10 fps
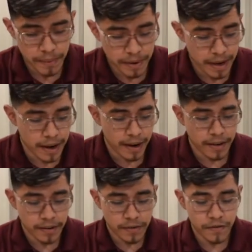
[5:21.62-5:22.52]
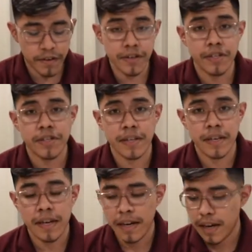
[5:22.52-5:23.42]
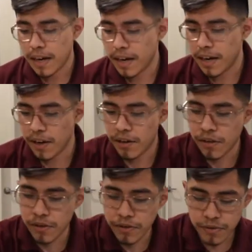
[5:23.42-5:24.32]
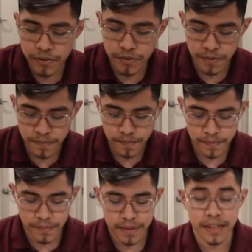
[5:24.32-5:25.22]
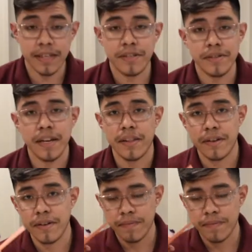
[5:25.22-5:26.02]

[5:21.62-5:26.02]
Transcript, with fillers: I'm gonna first uh, glue these together.